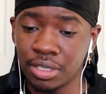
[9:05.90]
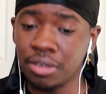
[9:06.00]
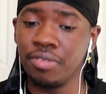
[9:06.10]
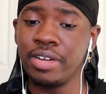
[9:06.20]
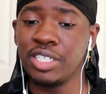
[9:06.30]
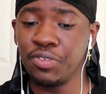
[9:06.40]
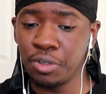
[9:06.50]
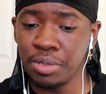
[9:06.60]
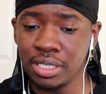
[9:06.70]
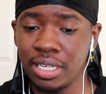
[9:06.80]
So the
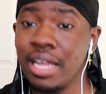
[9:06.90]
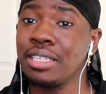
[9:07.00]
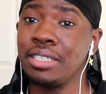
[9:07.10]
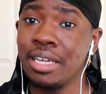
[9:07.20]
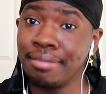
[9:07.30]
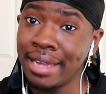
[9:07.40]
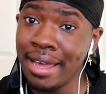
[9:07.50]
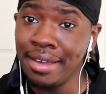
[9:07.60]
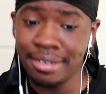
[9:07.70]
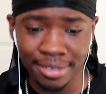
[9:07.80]
festival was the next damn
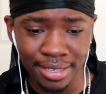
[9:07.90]
day?